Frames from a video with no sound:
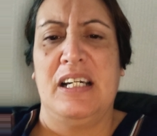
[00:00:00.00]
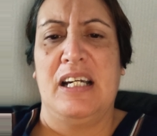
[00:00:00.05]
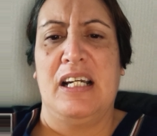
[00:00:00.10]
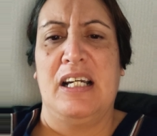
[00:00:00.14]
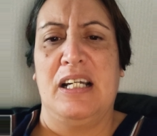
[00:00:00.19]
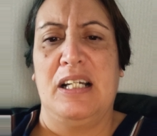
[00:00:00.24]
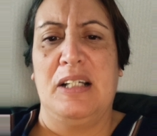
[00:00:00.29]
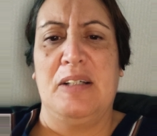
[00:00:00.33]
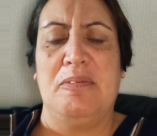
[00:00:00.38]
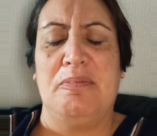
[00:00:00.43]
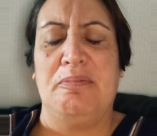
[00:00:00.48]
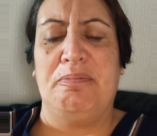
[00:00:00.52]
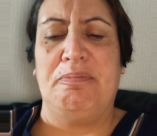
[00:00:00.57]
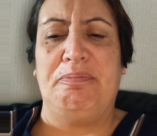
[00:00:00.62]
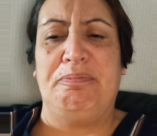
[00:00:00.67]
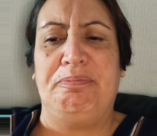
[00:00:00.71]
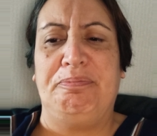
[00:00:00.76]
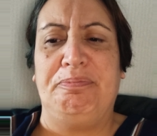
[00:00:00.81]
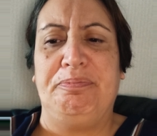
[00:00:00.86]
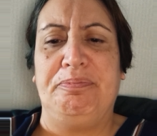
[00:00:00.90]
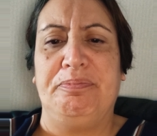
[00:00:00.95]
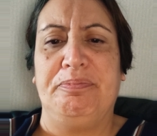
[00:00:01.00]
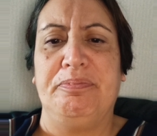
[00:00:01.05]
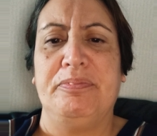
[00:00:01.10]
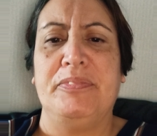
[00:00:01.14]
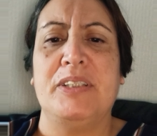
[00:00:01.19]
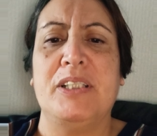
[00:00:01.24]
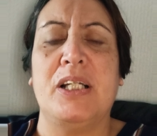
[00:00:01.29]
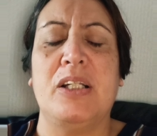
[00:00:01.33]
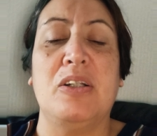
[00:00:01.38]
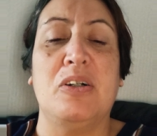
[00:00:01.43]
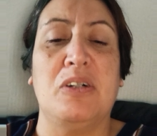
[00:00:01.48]

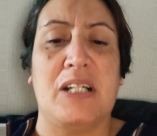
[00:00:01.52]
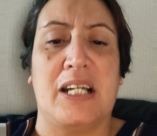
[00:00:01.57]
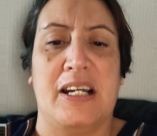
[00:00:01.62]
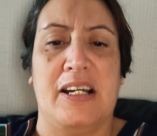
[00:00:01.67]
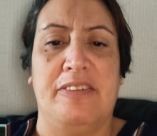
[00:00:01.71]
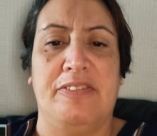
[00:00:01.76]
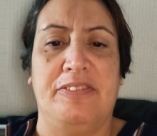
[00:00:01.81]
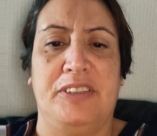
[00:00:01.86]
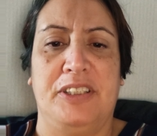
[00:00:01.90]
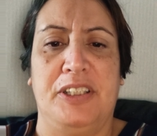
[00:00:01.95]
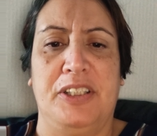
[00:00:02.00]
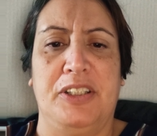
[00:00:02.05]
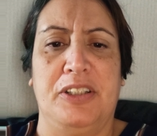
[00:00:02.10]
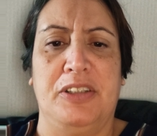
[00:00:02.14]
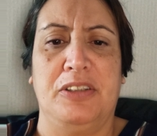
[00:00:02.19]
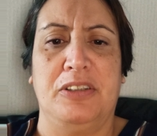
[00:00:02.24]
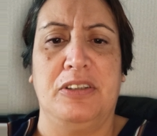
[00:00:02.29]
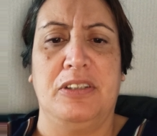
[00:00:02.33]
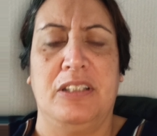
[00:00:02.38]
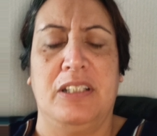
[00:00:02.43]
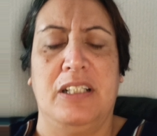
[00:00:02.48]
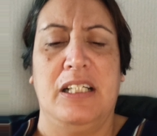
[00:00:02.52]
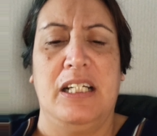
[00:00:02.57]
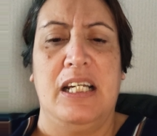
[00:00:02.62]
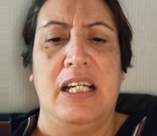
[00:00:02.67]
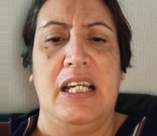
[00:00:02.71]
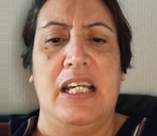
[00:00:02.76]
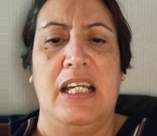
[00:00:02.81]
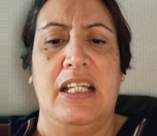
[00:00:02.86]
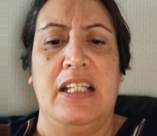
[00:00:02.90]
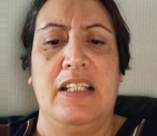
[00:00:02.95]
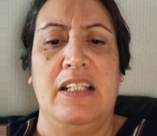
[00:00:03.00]
to look after you,
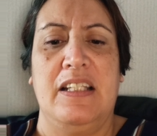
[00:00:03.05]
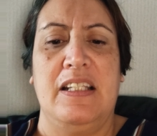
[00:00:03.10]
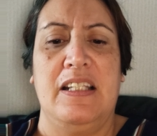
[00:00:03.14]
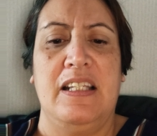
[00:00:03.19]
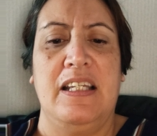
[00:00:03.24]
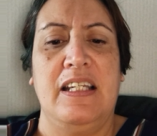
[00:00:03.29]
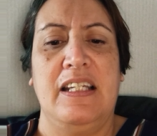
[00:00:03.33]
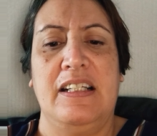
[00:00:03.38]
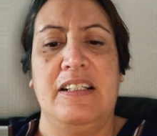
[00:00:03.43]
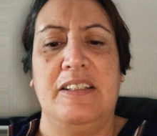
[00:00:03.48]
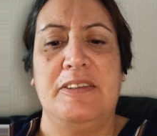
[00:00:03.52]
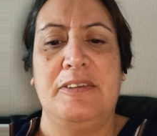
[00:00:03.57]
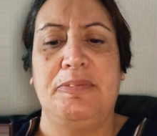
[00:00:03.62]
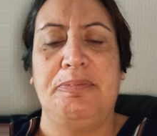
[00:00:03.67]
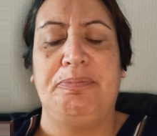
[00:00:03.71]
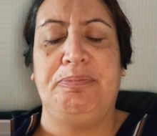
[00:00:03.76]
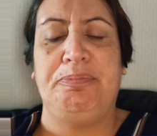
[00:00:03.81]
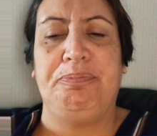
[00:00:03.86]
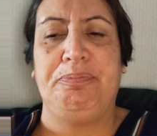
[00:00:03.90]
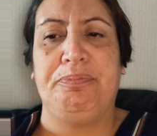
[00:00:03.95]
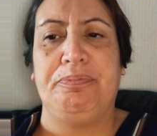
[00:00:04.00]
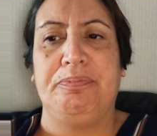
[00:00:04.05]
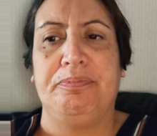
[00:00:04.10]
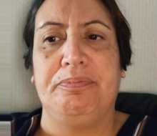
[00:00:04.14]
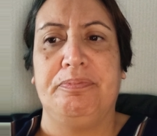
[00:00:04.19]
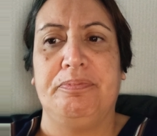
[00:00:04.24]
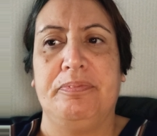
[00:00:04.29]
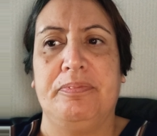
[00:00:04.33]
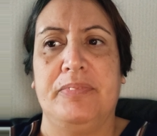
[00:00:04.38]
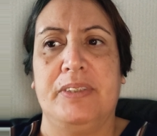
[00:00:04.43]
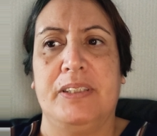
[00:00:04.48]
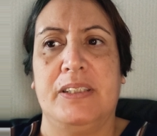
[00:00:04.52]
and then
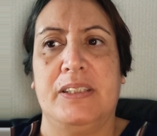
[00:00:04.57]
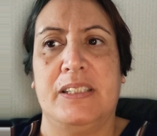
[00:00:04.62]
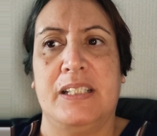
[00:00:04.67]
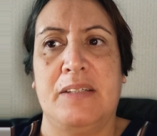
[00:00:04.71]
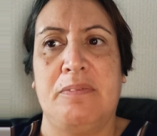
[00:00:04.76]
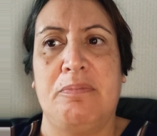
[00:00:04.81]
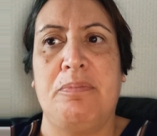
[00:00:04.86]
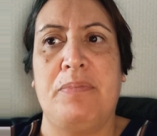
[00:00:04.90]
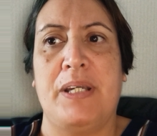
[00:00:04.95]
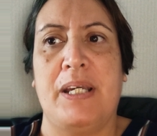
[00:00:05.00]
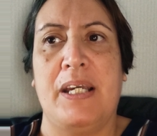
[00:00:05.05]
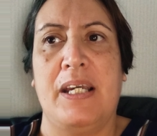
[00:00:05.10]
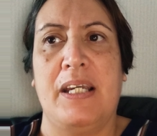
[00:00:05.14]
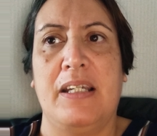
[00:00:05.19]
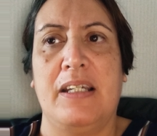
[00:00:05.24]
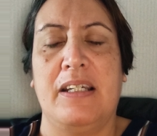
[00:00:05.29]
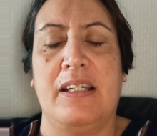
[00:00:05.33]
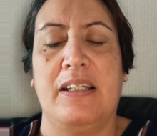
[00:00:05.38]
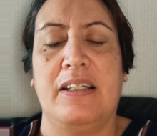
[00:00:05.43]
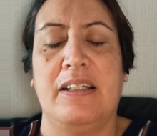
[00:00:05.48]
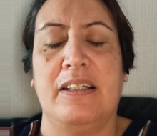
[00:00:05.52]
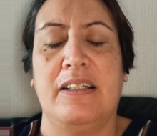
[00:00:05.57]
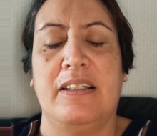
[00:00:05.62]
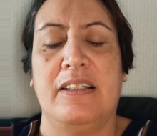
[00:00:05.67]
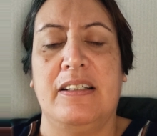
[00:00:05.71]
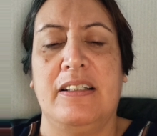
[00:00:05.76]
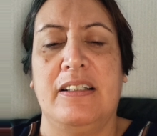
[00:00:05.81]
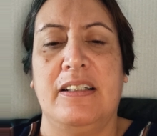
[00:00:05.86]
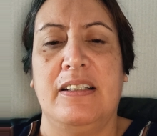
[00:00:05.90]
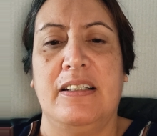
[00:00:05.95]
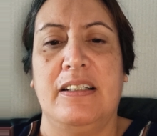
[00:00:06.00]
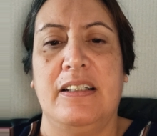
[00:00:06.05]
sit back
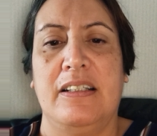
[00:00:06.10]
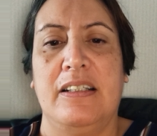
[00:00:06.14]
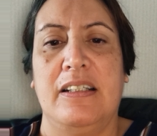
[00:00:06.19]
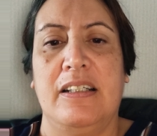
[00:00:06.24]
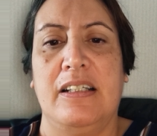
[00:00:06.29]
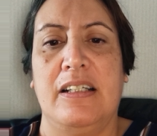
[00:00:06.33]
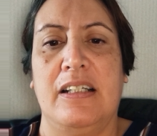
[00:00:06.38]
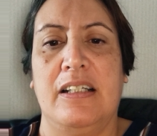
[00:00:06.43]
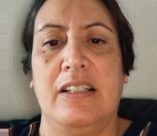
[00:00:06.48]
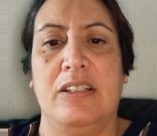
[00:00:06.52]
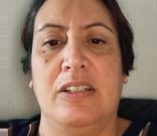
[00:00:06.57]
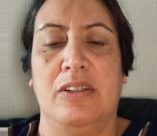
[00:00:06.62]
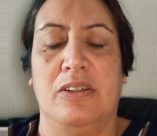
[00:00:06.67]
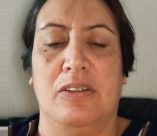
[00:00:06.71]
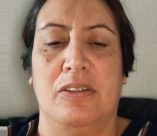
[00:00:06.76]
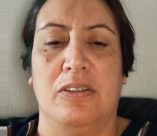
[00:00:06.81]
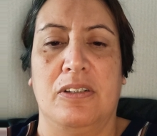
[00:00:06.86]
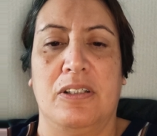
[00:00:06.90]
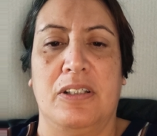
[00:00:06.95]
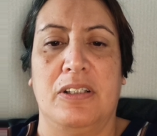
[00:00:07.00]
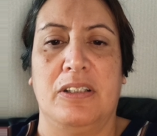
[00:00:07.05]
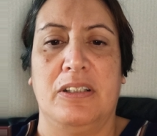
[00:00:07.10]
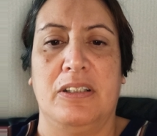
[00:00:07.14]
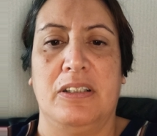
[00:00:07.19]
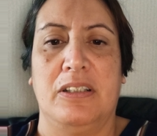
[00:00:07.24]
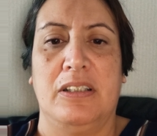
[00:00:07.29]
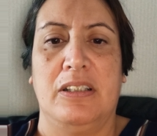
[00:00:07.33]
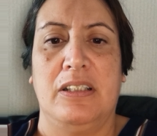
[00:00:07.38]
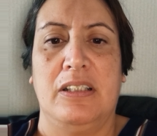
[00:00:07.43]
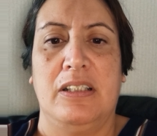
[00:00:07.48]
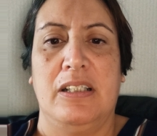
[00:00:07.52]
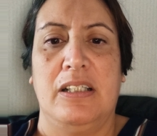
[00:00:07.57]
and look,
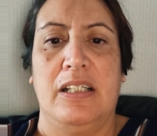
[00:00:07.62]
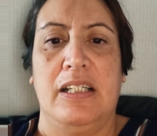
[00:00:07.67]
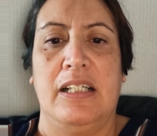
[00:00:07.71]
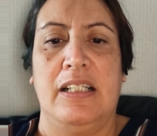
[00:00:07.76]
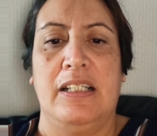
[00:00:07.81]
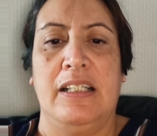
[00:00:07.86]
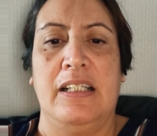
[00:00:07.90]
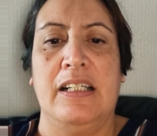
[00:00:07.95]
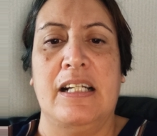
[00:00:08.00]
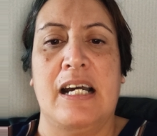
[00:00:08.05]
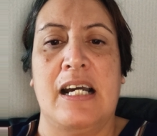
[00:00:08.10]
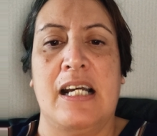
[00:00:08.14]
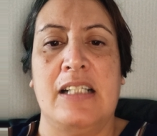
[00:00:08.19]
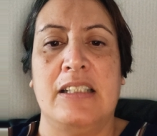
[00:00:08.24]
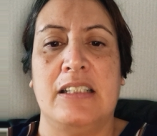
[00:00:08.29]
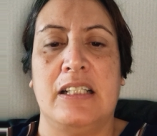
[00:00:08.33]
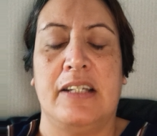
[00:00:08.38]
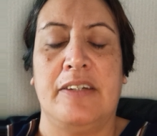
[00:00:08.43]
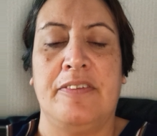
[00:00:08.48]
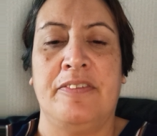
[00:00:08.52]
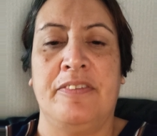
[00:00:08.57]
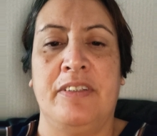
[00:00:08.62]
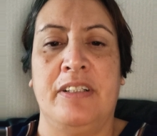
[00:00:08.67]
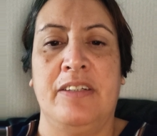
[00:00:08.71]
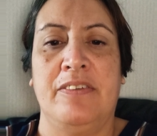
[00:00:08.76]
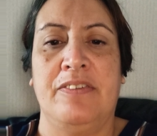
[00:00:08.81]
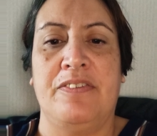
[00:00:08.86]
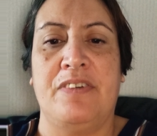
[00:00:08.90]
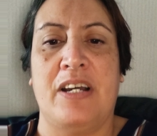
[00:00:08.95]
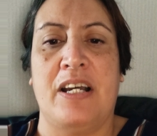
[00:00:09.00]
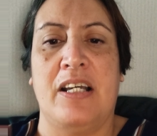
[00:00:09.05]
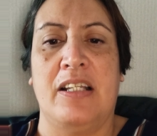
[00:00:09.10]
and then ask Heavenly
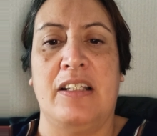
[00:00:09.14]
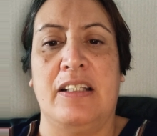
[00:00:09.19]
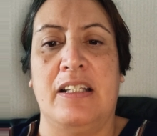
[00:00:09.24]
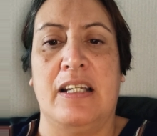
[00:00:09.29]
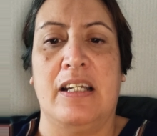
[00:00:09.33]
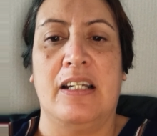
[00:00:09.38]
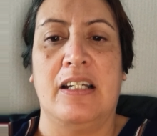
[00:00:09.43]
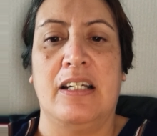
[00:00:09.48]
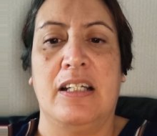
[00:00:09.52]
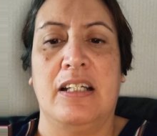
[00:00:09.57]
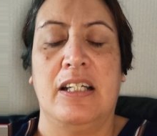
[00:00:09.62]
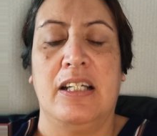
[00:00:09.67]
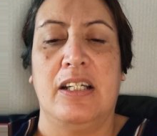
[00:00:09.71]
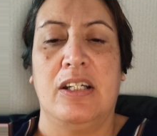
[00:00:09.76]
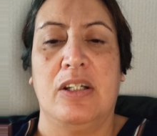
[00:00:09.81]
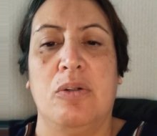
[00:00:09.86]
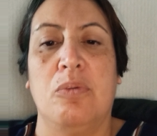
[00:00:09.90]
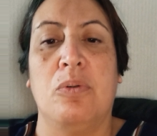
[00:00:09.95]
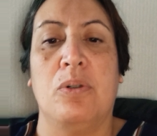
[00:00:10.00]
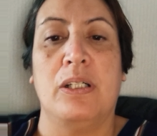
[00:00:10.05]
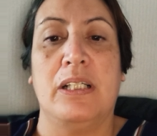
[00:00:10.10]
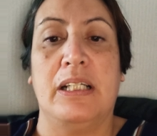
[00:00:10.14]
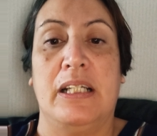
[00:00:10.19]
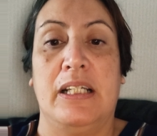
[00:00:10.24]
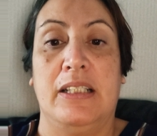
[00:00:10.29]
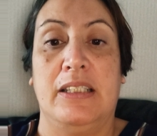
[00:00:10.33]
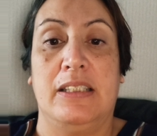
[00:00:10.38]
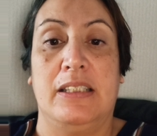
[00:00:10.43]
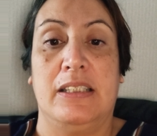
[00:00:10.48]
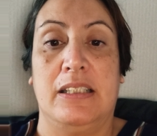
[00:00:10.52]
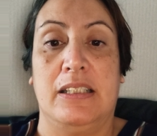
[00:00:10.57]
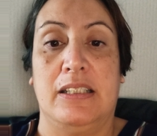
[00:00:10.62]
Father what he
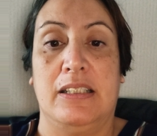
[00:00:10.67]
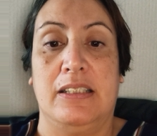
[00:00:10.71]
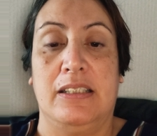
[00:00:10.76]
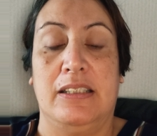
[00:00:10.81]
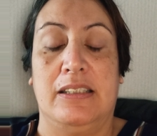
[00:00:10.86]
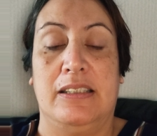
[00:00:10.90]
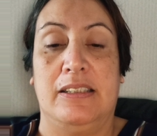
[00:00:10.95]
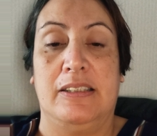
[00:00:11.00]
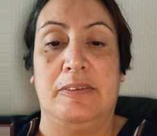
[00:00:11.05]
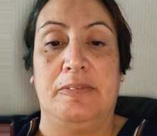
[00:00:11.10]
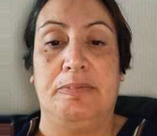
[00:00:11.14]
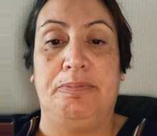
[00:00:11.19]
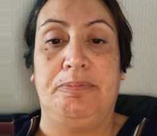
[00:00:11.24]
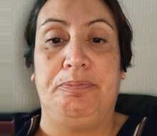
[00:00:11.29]
sees,